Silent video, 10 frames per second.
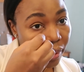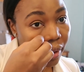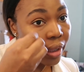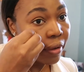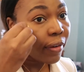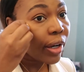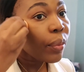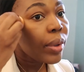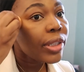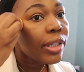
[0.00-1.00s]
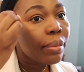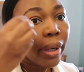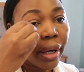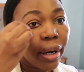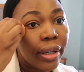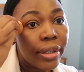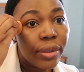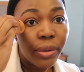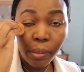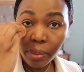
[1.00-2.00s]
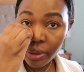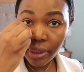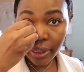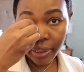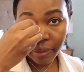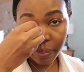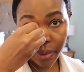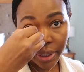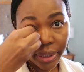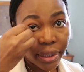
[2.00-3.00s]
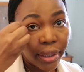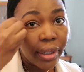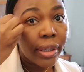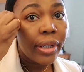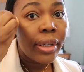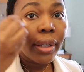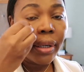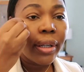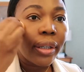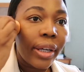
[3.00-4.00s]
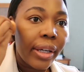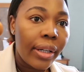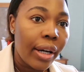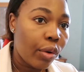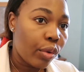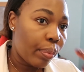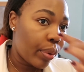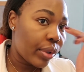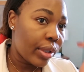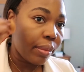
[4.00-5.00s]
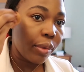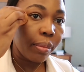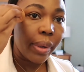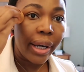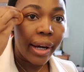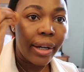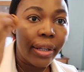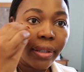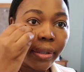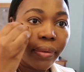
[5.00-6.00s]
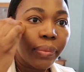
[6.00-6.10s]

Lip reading: And if I wanted my eyes to be slightly brighter, again I would put some on my eyes.